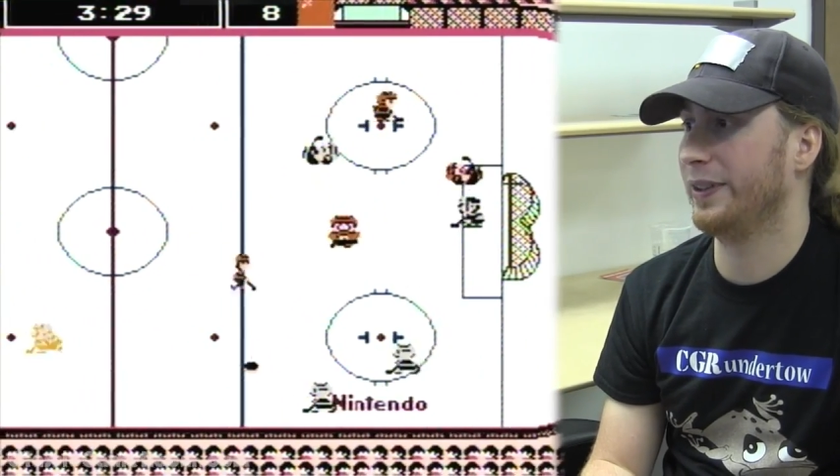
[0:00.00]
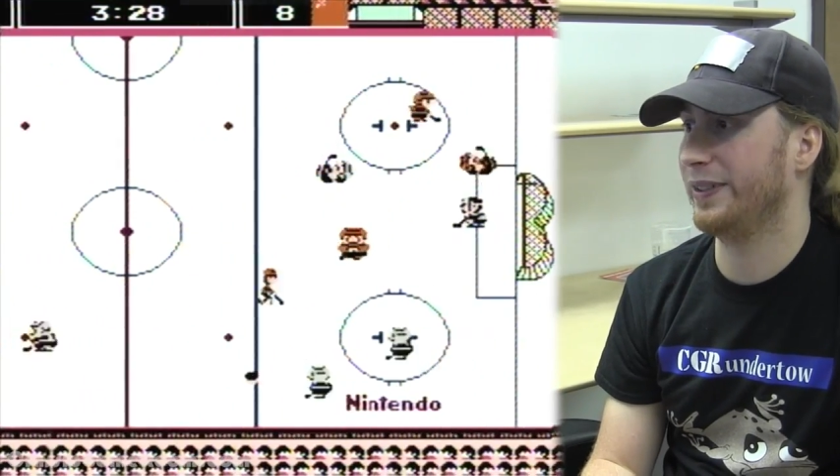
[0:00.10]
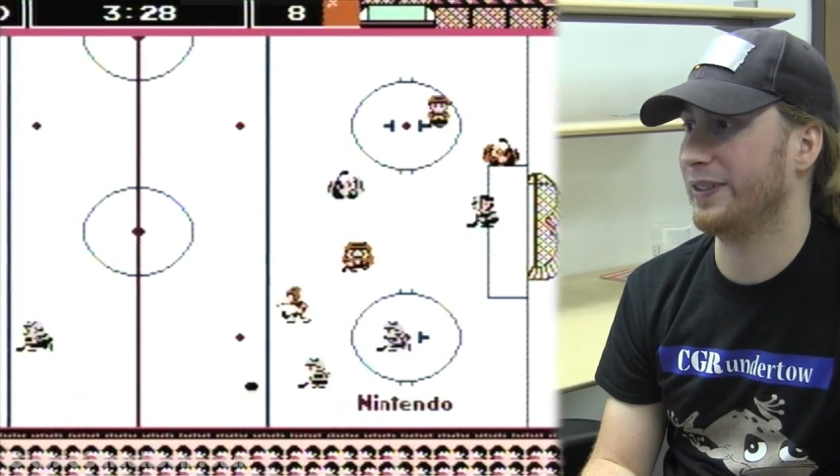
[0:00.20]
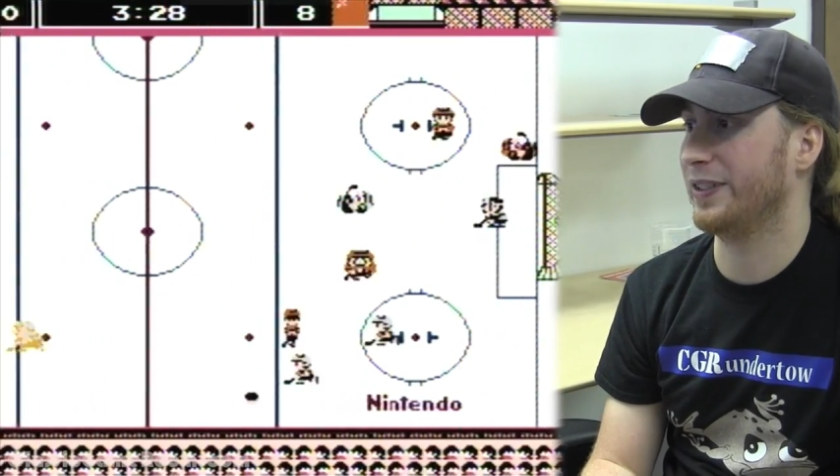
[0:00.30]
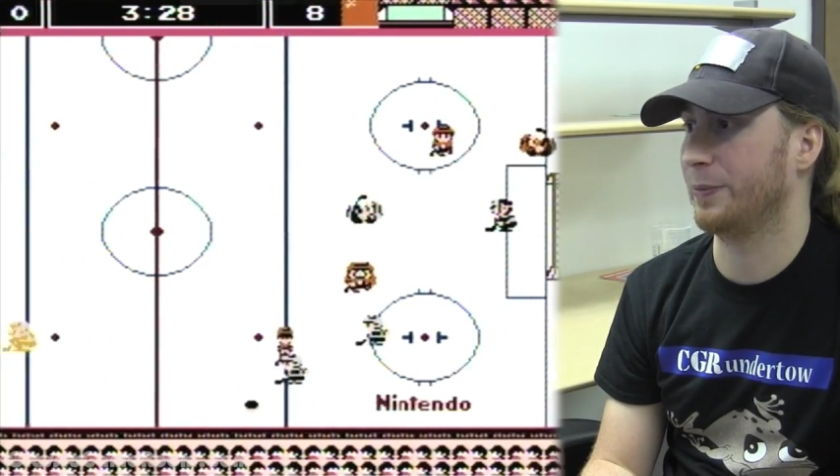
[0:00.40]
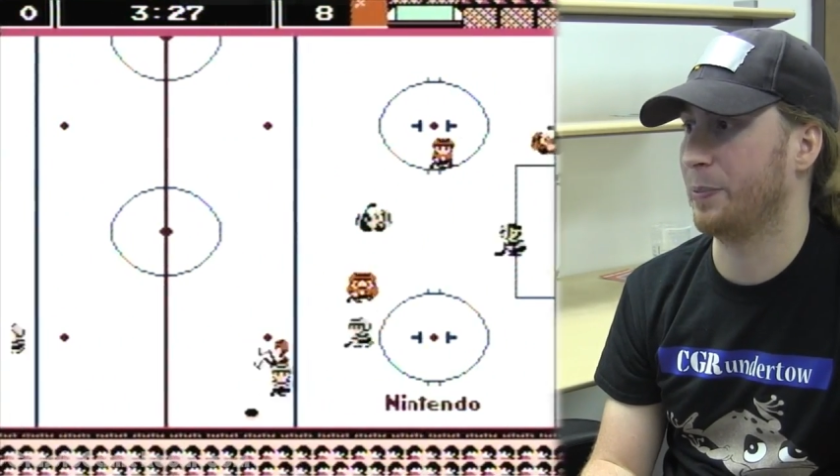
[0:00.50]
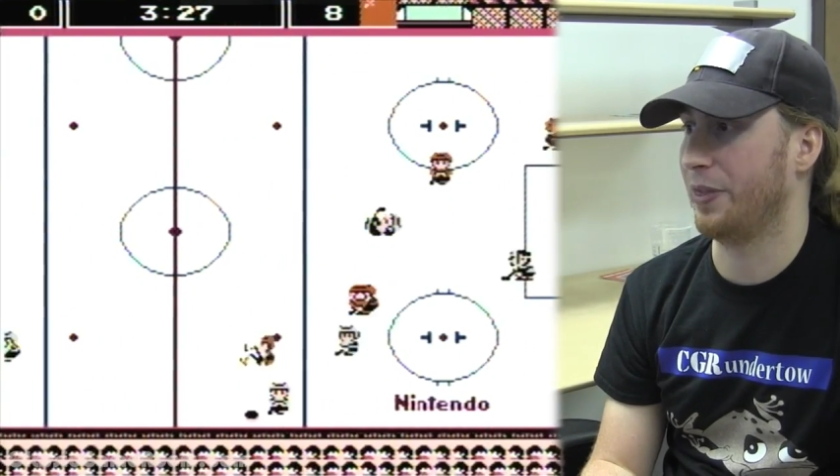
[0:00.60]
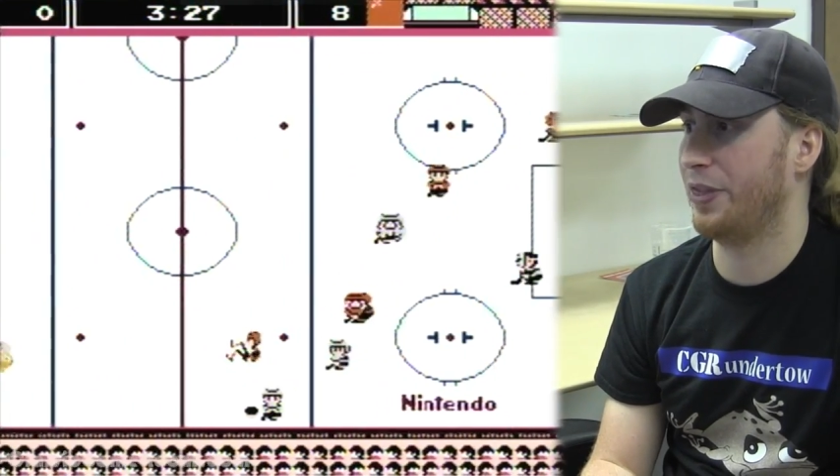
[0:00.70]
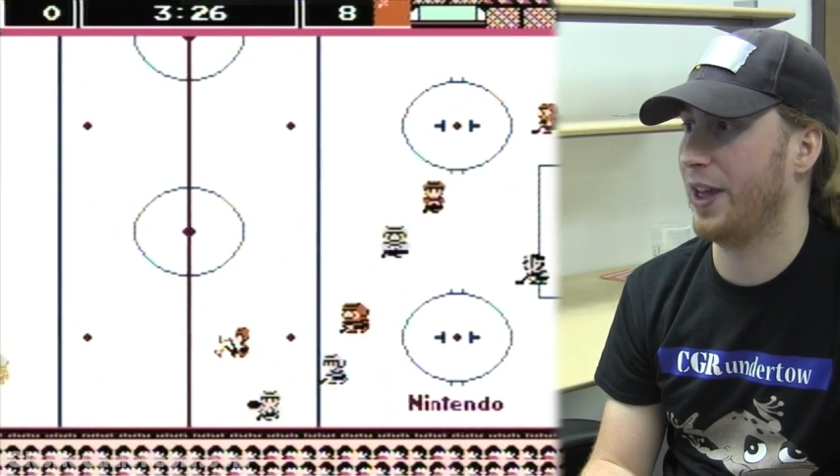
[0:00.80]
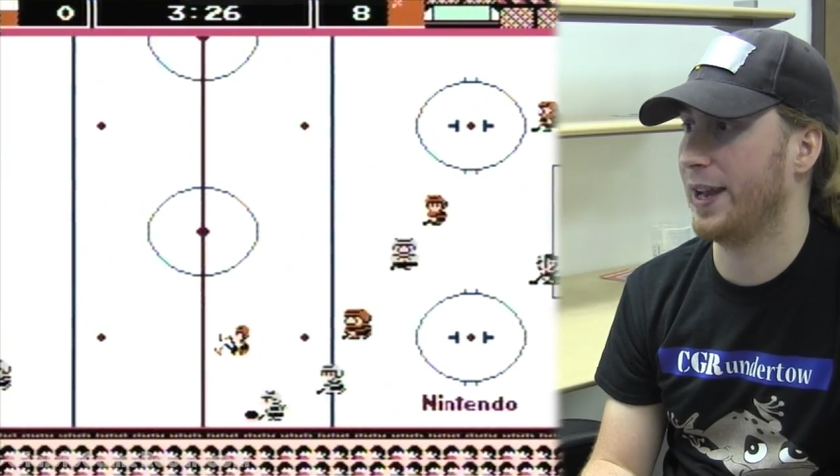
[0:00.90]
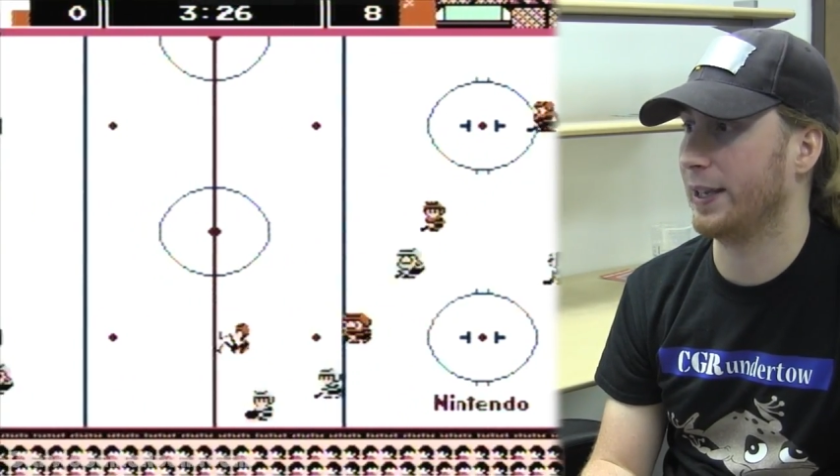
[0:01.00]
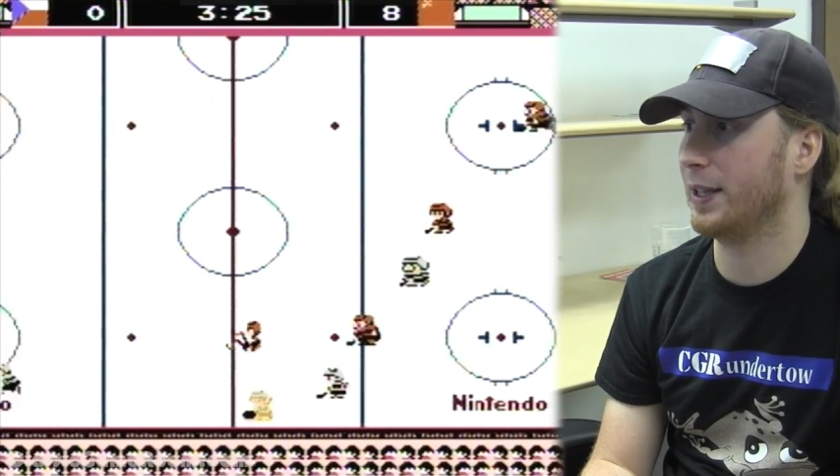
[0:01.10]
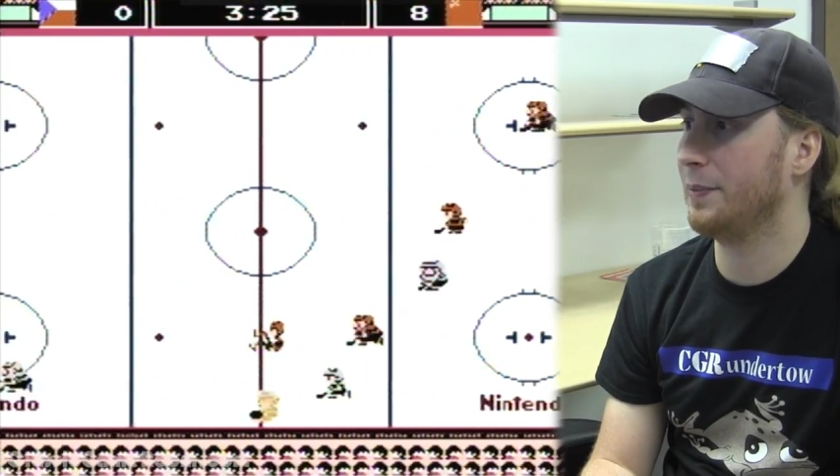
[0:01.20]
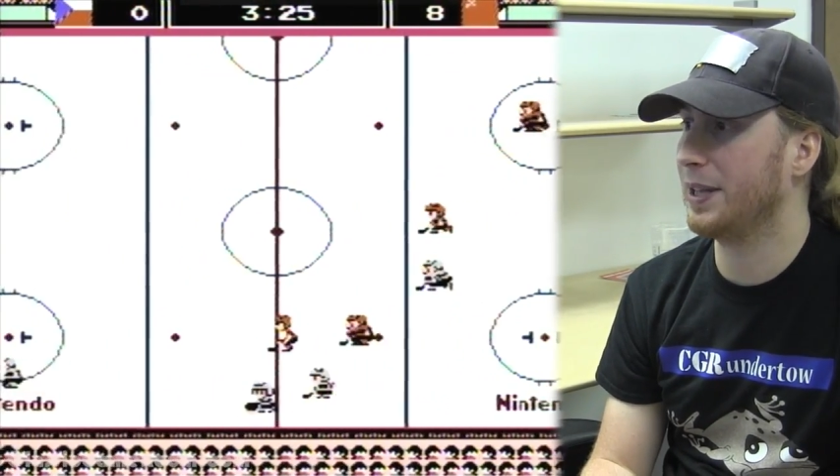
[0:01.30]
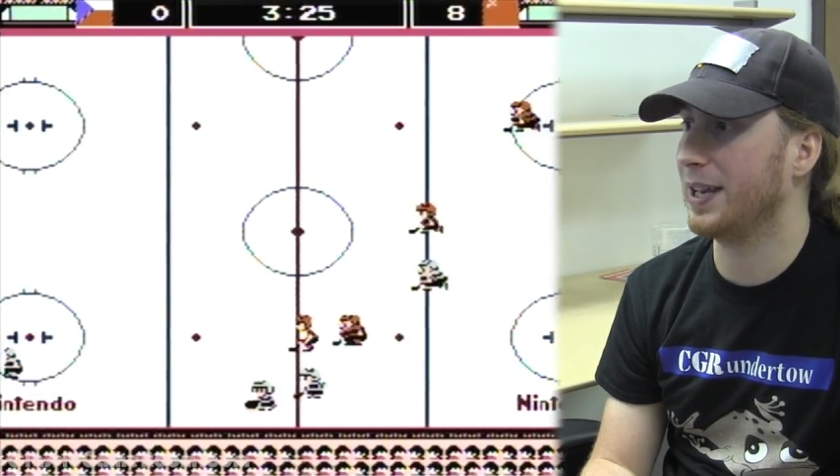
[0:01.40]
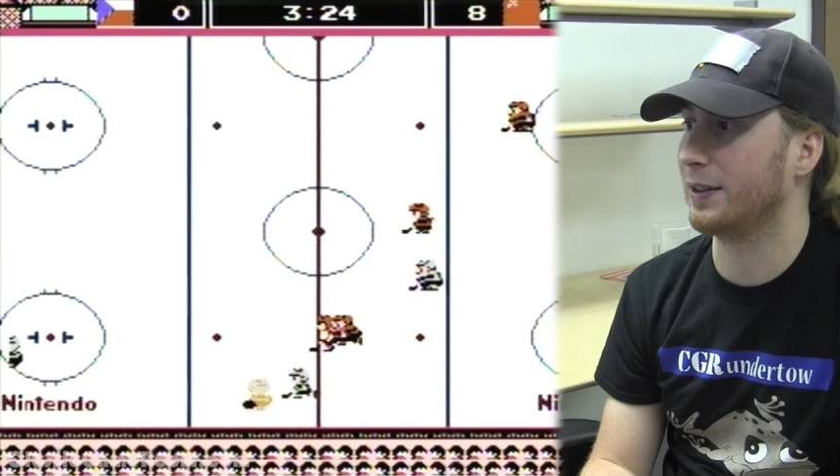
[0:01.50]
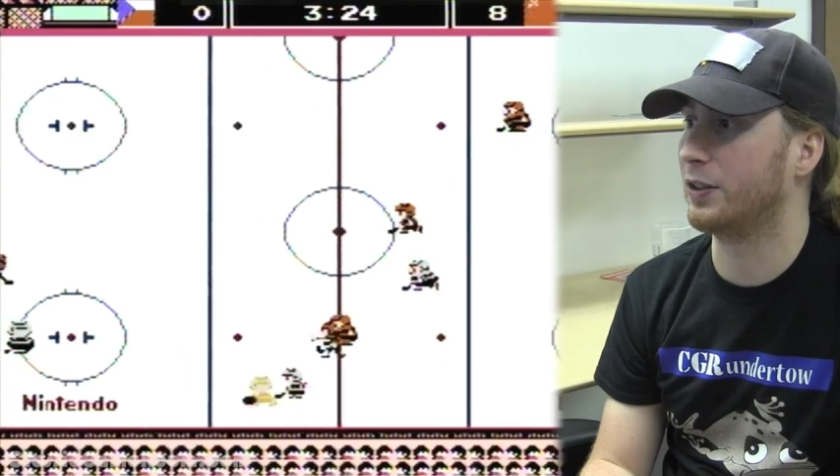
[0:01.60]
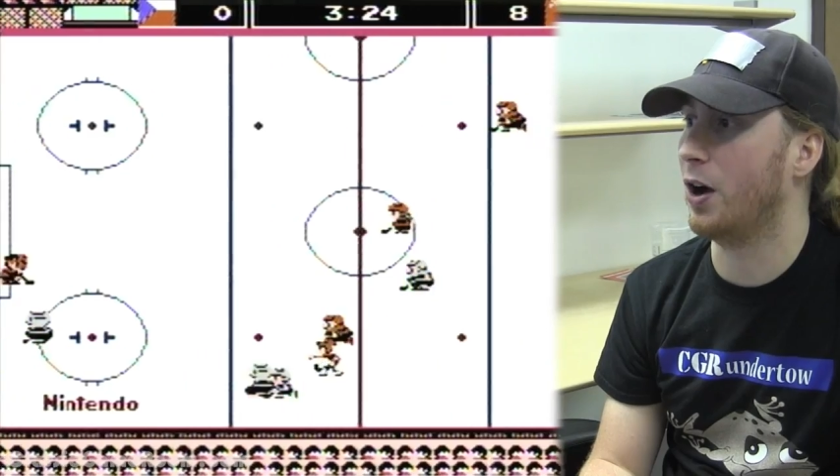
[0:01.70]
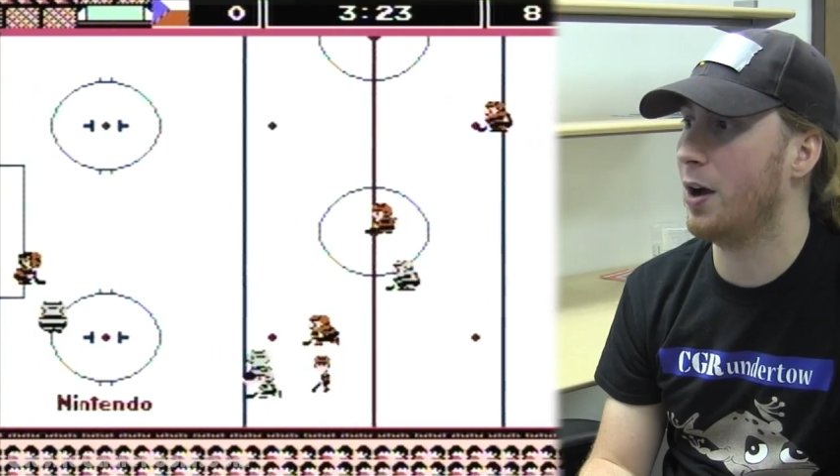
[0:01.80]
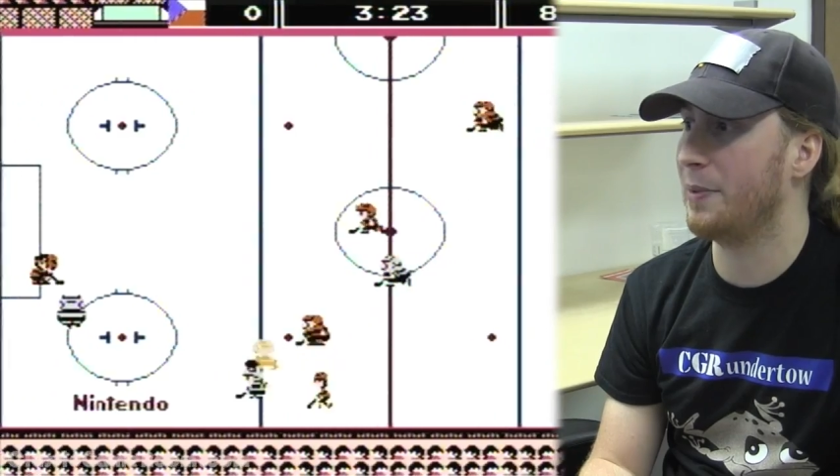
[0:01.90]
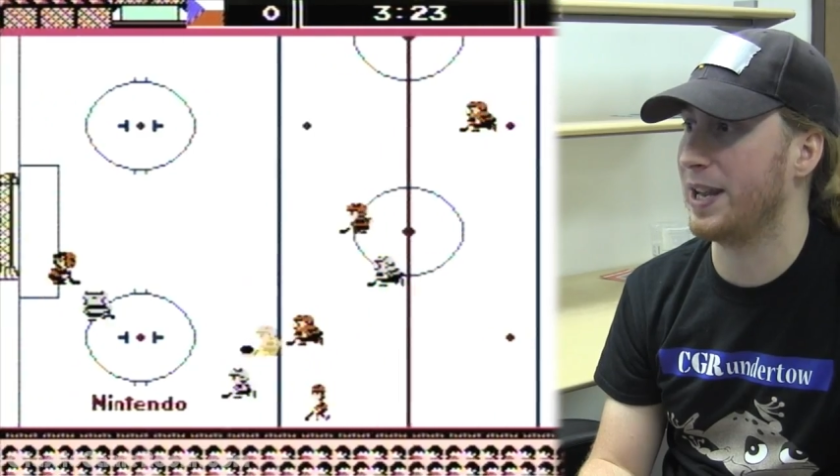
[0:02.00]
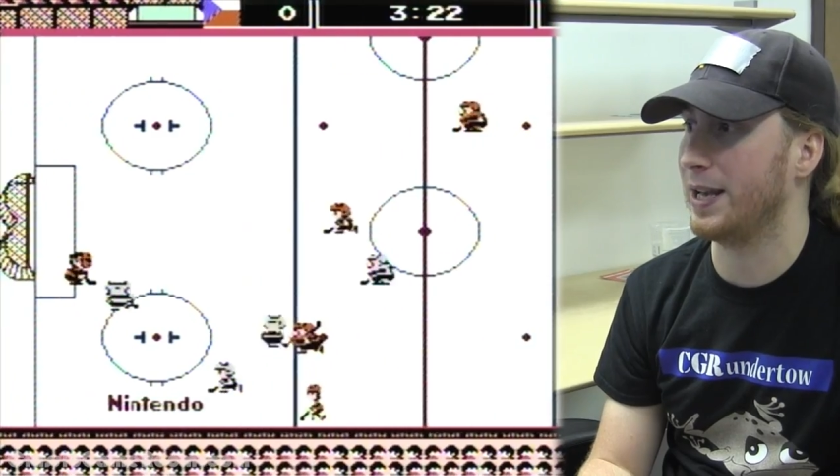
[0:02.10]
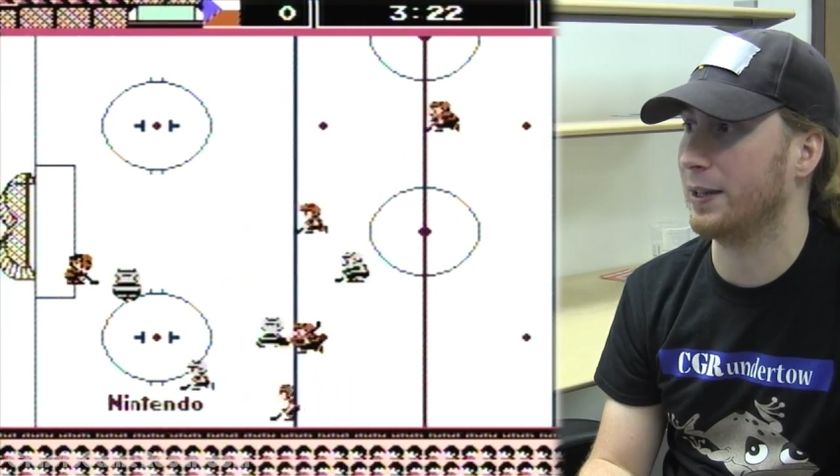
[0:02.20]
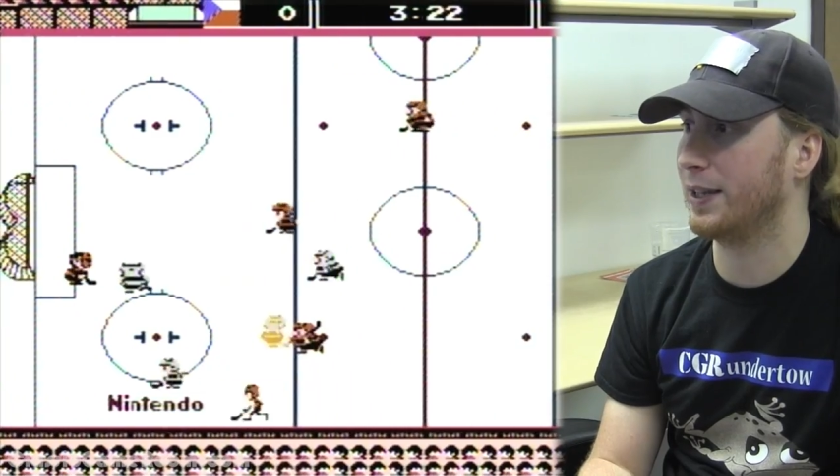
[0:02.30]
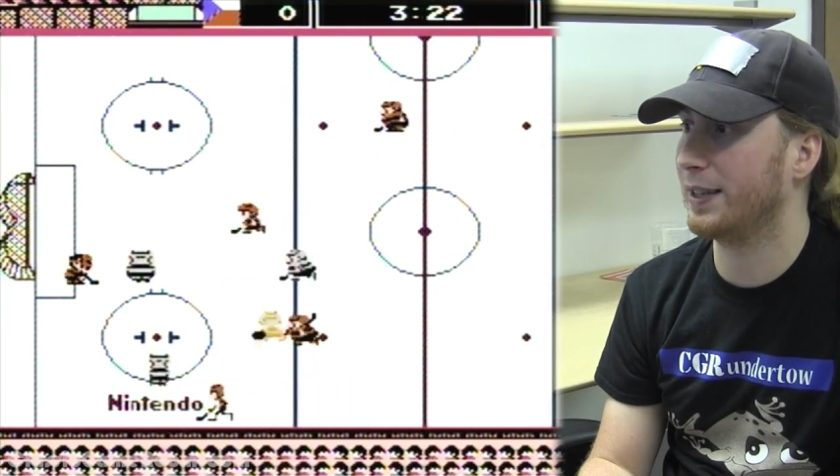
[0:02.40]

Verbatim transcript: This is just pathetic. And I'm getting dominated.